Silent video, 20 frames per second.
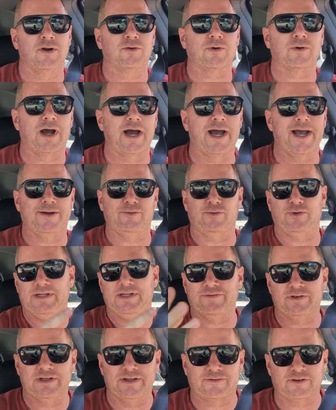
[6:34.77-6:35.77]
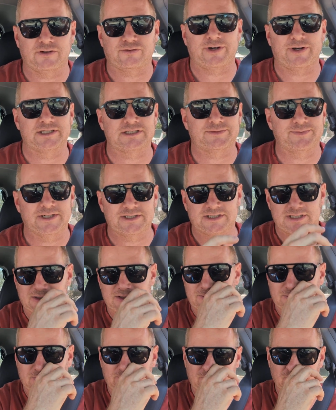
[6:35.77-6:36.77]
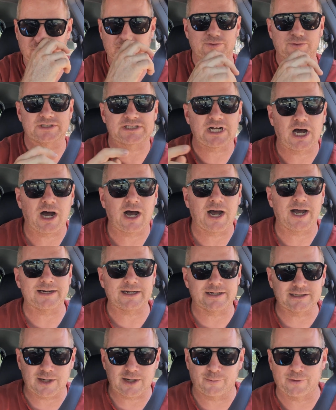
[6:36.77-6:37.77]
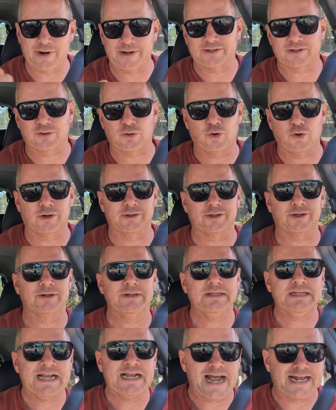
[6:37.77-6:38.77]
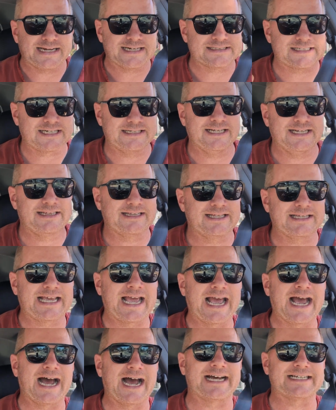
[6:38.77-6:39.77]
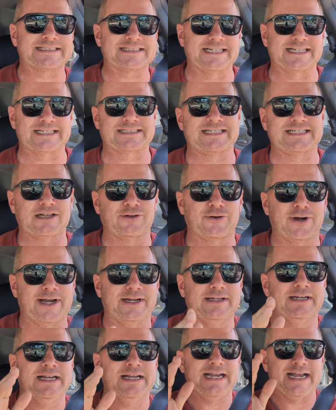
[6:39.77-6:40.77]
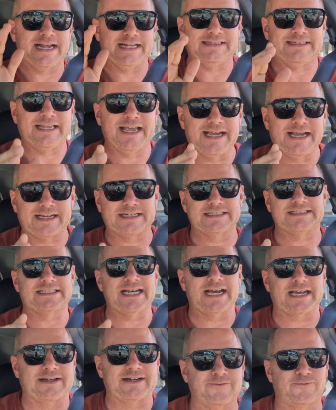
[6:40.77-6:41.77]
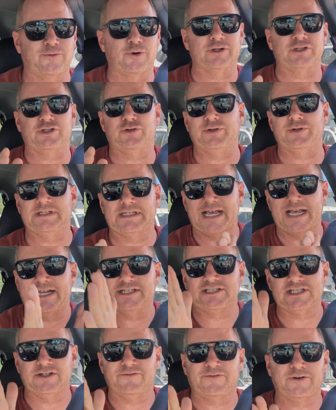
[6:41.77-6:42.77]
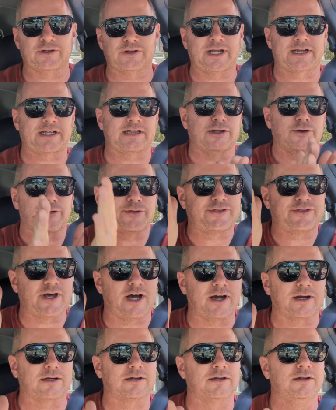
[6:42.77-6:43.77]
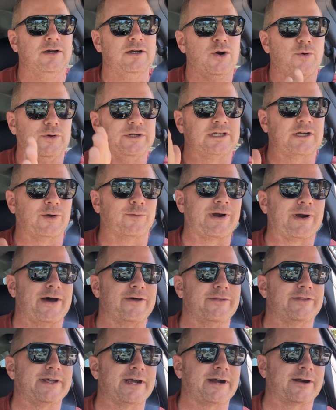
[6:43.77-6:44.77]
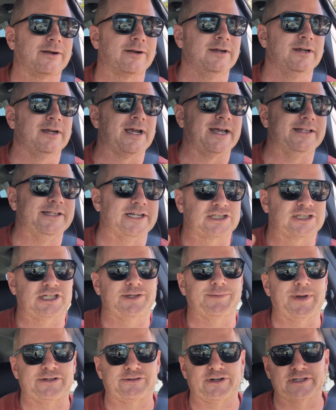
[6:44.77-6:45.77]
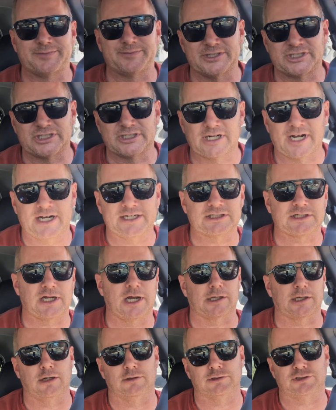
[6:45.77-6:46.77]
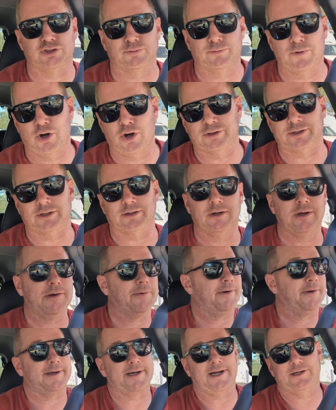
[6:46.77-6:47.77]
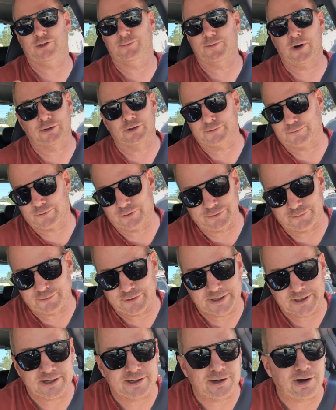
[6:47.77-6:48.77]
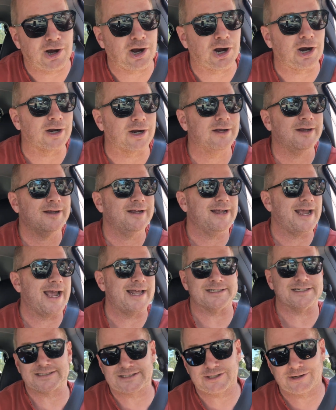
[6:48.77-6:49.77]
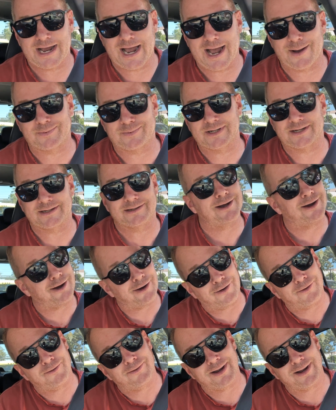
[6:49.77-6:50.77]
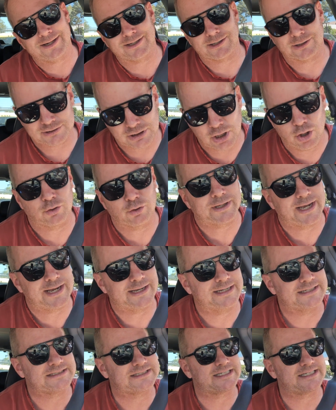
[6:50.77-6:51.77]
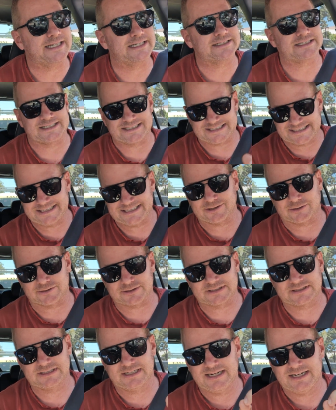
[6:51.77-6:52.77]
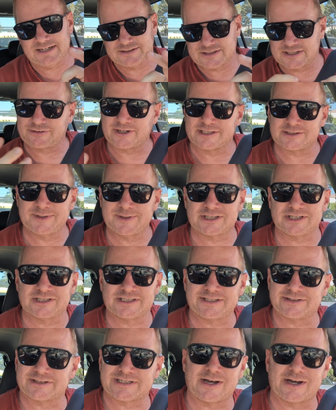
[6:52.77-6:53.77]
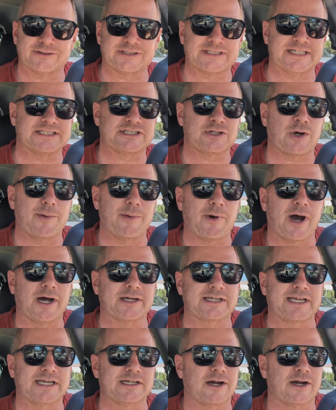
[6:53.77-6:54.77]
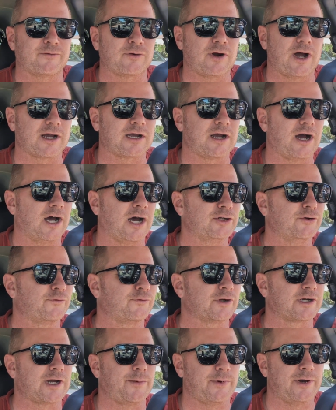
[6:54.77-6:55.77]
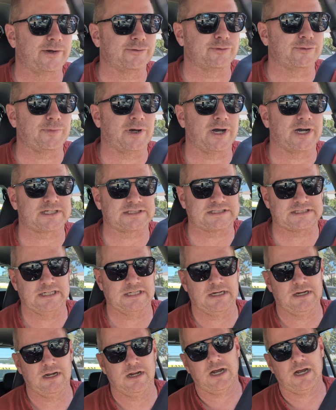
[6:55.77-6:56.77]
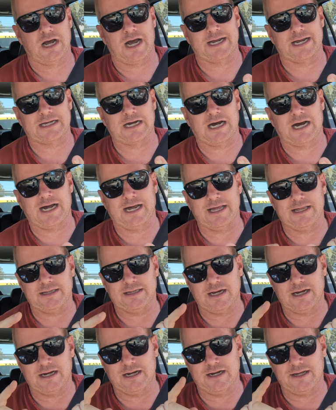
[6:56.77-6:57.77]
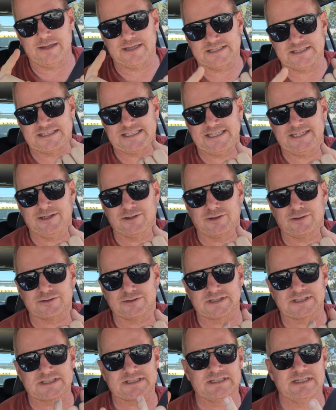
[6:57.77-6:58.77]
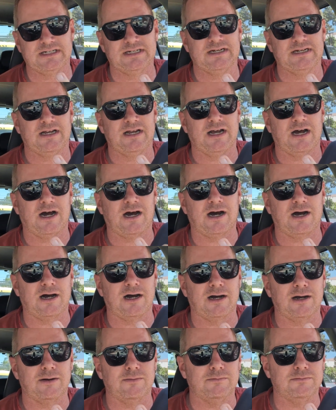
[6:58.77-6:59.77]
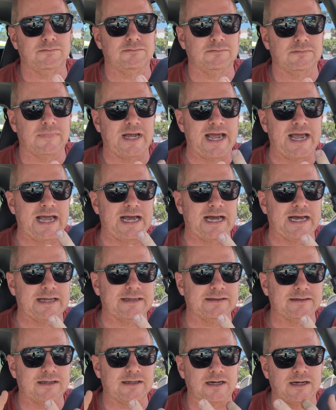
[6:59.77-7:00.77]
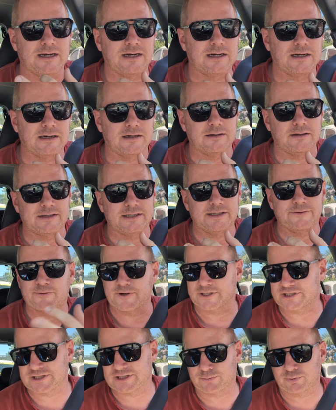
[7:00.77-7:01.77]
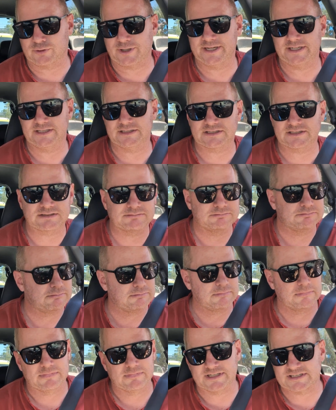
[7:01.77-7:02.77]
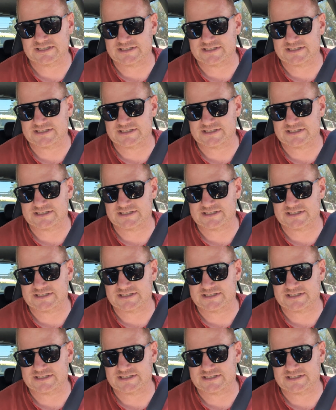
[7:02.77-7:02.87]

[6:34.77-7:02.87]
right, even if the transmission fluid was hot, I'd come around the corner, and as I'd hit the gas and accelerate, it'd take a second for it to engage, and you feel like a little thunk when you come around there. Initially, my transmission guy's like, oh, it's your motor. I got a new motor for the friggin' car, and it still happened. I go, and he goes, okay, it's the seals. It's the transmission seals. That was it. So I bought a kit off Rock Auto for a couple $100. I got the seals and the friction plates, the